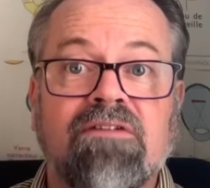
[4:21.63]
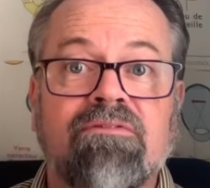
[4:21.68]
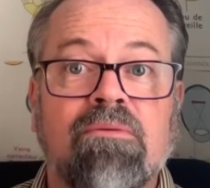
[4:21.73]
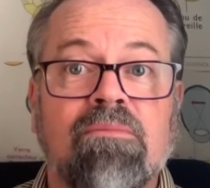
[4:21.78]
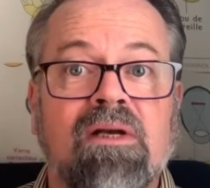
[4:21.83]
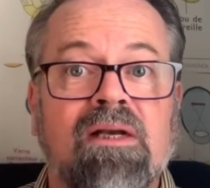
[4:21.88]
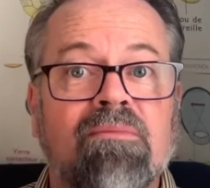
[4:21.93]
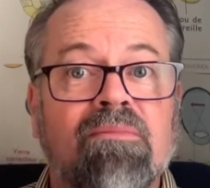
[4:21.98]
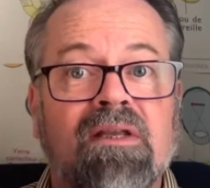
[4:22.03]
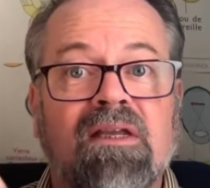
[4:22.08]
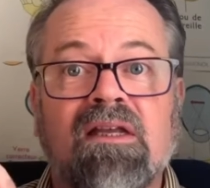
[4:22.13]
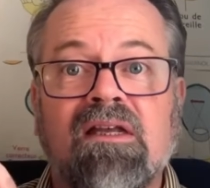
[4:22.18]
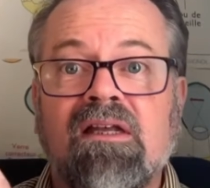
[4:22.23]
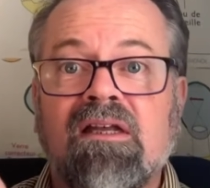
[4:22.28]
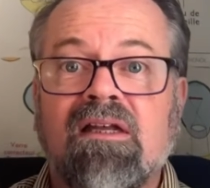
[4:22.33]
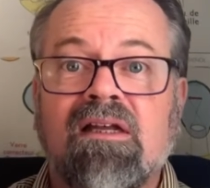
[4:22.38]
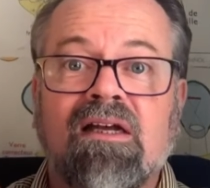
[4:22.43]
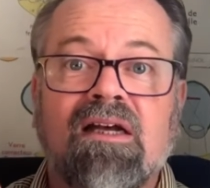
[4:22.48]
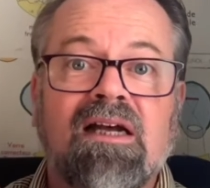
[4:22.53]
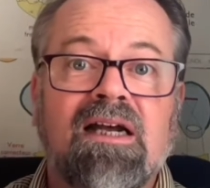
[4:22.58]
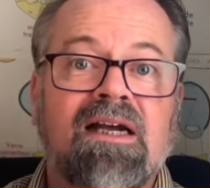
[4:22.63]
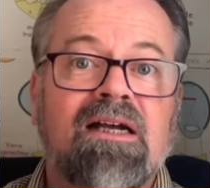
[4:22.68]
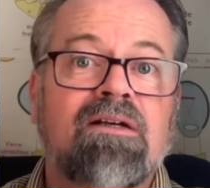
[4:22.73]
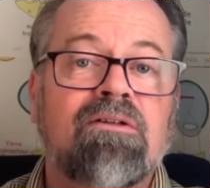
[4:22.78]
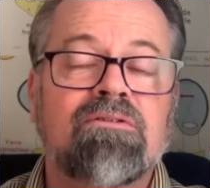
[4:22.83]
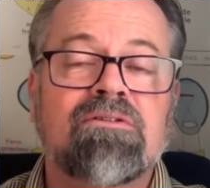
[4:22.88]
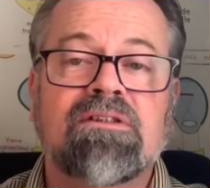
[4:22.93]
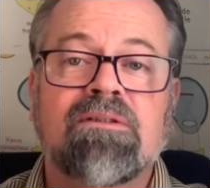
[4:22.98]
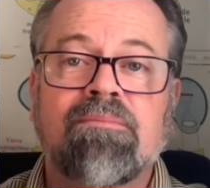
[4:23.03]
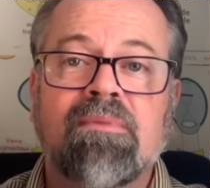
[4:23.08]
It might be a
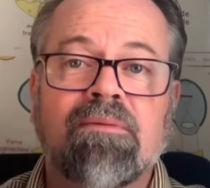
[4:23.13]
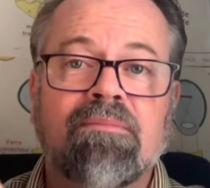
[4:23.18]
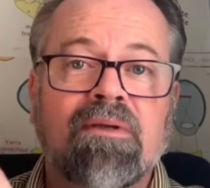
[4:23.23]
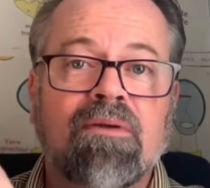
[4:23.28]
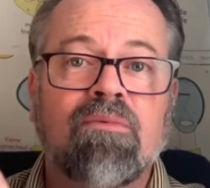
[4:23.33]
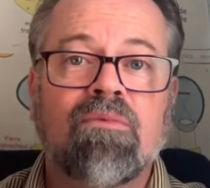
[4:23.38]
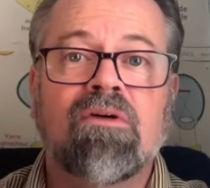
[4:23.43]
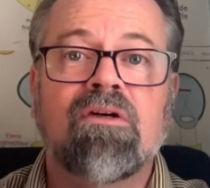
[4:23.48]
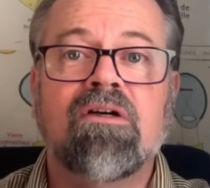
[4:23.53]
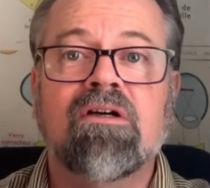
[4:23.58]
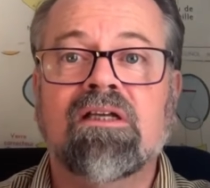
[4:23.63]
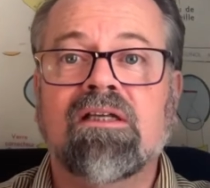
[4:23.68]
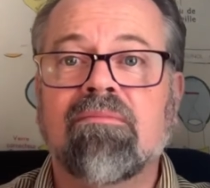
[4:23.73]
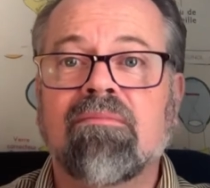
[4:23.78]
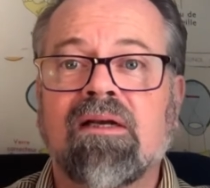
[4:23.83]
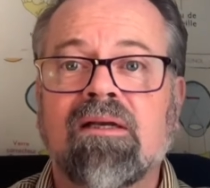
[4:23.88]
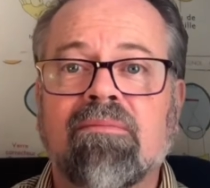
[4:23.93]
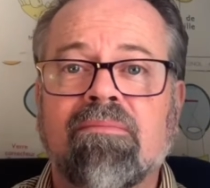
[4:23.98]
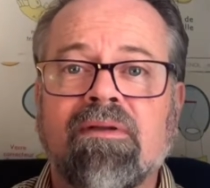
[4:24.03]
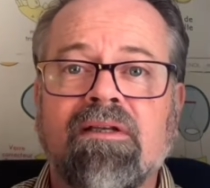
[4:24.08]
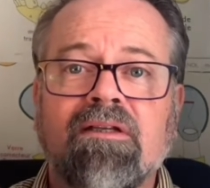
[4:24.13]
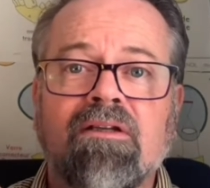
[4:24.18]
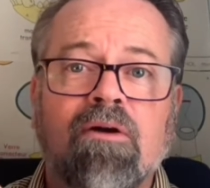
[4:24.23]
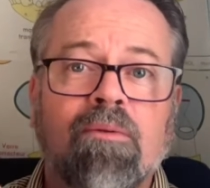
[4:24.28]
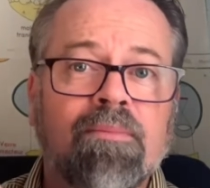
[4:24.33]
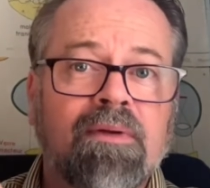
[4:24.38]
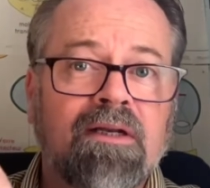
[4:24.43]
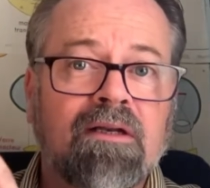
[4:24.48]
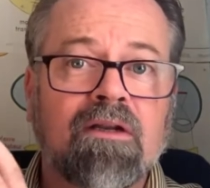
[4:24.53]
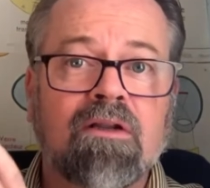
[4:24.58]
house, it might be work, it might be not
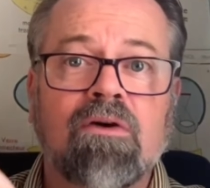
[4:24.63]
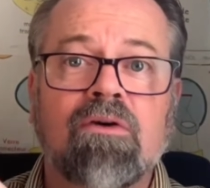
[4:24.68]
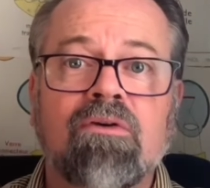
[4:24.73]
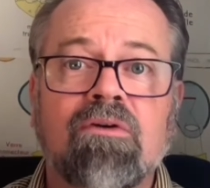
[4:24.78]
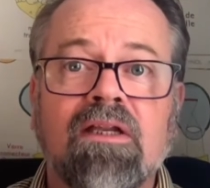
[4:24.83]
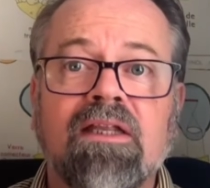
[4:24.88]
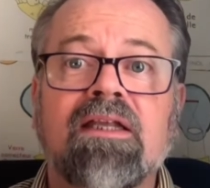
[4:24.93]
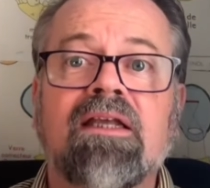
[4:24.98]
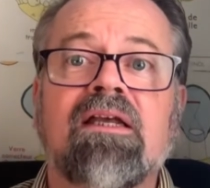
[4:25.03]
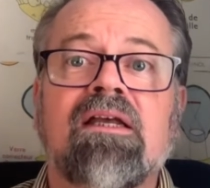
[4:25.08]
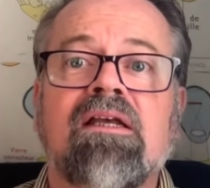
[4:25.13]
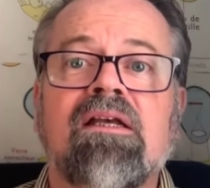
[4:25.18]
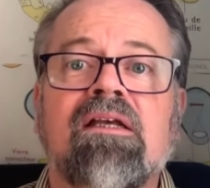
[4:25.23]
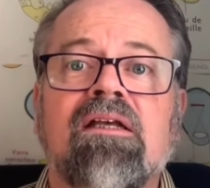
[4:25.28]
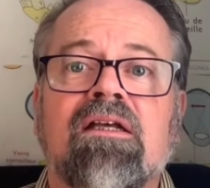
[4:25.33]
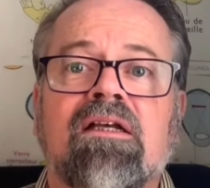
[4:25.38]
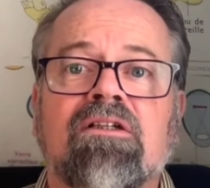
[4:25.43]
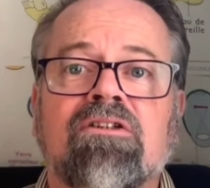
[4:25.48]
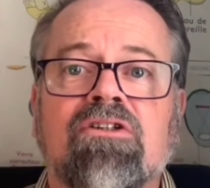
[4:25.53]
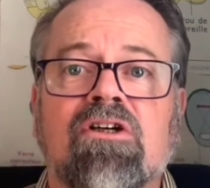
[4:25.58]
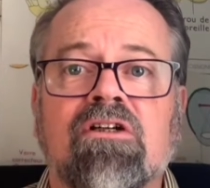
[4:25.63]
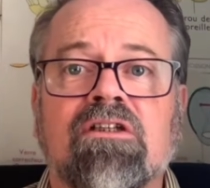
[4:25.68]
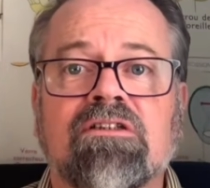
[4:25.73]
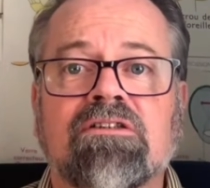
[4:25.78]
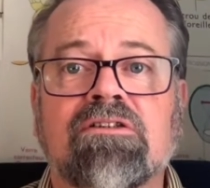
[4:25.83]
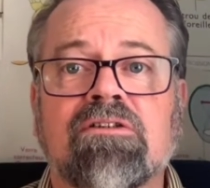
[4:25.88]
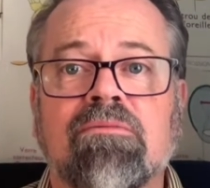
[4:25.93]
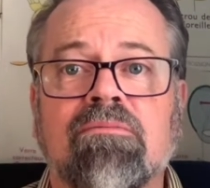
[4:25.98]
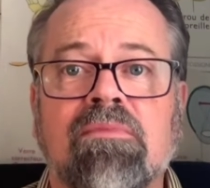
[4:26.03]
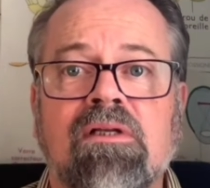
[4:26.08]
being lonely and joining
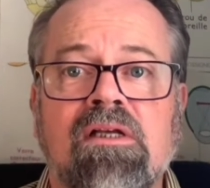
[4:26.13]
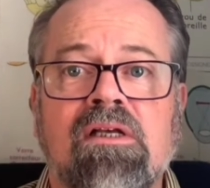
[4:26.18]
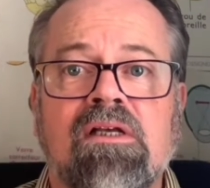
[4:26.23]
some